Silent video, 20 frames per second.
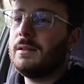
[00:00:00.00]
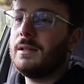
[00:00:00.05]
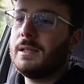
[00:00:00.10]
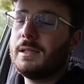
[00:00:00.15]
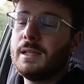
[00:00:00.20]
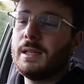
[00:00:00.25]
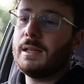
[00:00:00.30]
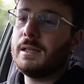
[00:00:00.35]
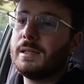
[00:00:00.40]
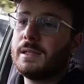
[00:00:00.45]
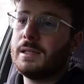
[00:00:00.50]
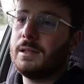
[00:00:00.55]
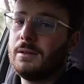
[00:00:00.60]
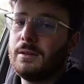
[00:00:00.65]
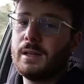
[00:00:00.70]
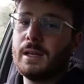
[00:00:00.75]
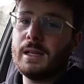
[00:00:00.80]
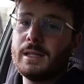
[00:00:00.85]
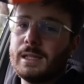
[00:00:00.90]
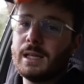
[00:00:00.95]
This thing still
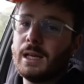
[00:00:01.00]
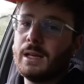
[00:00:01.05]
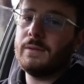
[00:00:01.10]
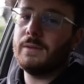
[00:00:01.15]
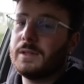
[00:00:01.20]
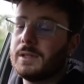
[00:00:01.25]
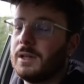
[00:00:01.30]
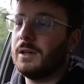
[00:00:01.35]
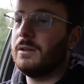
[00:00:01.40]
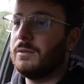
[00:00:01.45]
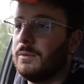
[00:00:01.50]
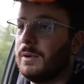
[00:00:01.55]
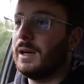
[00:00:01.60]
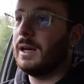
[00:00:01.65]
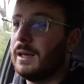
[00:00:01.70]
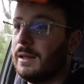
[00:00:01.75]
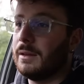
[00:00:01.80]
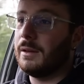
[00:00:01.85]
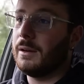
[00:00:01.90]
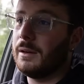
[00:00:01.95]
gets out of its own
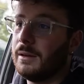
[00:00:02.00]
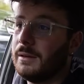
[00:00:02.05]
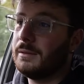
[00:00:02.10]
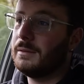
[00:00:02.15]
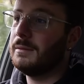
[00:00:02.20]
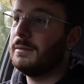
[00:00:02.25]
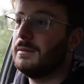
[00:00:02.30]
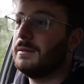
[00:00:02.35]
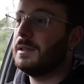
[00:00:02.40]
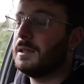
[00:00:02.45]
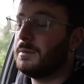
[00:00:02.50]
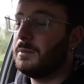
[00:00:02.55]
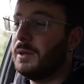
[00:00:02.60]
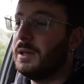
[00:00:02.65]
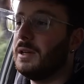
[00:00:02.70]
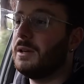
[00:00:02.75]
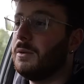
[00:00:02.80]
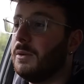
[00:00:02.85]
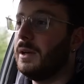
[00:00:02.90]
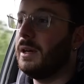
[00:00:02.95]
way though. It's
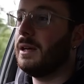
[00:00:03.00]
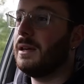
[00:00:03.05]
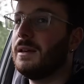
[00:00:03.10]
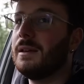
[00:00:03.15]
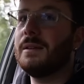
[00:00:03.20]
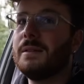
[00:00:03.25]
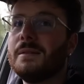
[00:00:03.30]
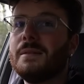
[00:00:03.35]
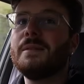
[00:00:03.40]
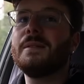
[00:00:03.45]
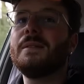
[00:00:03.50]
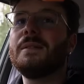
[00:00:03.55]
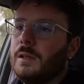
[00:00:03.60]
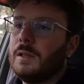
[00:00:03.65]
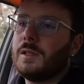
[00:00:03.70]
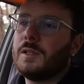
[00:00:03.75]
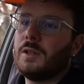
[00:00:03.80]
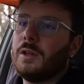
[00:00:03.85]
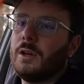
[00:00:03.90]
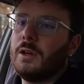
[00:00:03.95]
pretty quick.
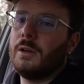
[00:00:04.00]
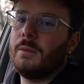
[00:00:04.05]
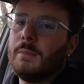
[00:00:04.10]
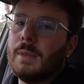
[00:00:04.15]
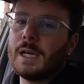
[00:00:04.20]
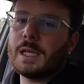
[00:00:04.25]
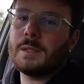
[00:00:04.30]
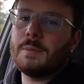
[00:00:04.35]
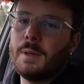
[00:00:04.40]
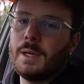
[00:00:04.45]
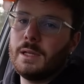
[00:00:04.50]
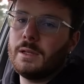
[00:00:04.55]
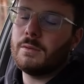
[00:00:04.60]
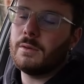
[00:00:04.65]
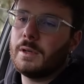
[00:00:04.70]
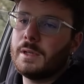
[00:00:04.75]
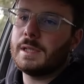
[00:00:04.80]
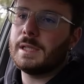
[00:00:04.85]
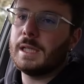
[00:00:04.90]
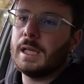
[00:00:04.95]
So
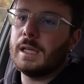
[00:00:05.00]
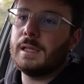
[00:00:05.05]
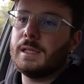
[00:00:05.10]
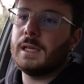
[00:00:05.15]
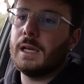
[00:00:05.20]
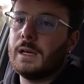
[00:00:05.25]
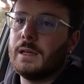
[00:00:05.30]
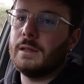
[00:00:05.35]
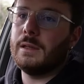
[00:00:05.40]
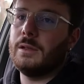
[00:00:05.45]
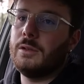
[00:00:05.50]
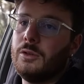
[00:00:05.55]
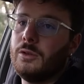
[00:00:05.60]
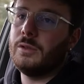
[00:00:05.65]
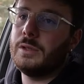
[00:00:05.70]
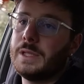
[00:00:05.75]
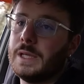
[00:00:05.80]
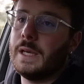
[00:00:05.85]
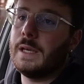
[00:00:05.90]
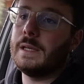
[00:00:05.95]
MaXpeedingRods sent out their new
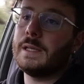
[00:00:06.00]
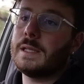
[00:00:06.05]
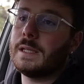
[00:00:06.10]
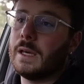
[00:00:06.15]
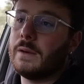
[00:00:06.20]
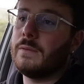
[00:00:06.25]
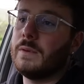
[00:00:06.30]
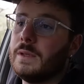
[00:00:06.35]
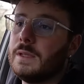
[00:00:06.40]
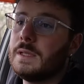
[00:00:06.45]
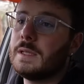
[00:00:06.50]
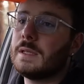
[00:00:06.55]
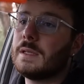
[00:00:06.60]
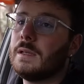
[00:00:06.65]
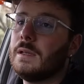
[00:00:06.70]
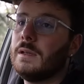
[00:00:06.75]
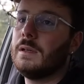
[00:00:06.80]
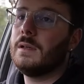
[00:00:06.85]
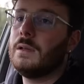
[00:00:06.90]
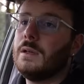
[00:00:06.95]
T7s,
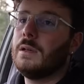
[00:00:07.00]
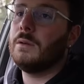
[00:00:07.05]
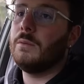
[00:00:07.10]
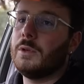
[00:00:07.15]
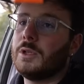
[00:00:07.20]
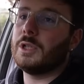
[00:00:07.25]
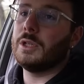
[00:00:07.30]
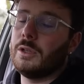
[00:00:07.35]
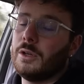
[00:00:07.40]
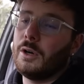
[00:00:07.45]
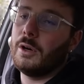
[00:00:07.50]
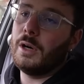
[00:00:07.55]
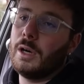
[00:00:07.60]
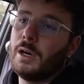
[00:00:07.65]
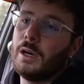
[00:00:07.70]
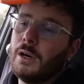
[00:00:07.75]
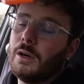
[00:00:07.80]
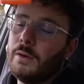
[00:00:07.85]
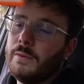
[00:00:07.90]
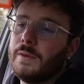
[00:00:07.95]
which are
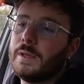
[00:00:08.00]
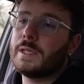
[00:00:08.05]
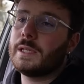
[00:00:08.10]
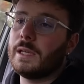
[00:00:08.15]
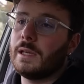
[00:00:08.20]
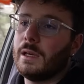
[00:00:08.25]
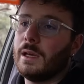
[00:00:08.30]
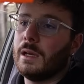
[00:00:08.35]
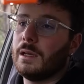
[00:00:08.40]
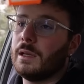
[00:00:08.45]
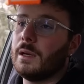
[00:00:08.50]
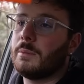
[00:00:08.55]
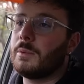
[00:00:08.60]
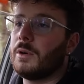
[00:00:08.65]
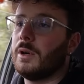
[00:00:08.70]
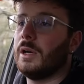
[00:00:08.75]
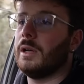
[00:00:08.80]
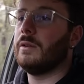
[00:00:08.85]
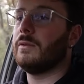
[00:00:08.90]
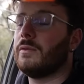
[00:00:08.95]
obviously an
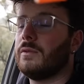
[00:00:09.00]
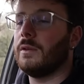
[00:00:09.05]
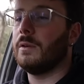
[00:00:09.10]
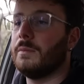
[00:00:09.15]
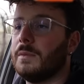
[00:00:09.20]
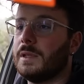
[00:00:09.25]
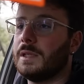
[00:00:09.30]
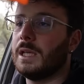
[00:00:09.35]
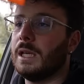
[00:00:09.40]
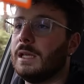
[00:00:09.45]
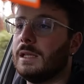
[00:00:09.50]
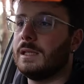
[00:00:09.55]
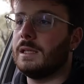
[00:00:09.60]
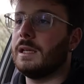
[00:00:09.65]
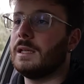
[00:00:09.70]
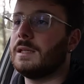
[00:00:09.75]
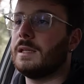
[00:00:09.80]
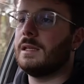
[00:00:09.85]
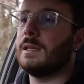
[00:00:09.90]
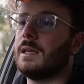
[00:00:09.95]
upgrade from the
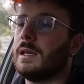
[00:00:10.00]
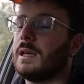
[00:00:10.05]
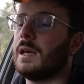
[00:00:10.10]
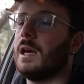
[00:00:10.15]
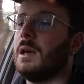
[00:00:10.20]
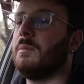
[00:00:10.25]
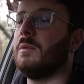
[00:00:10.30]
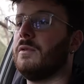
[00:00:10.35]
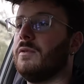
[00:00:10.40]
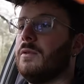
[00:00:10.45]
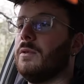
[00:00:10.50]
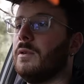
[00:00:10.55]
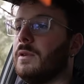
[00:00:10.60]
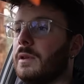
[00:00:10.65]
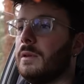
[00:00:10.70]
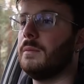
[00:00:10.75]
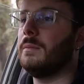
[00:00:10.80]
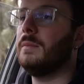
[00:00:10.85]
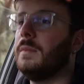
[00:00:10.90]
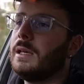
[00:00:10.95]
T6s that came before them.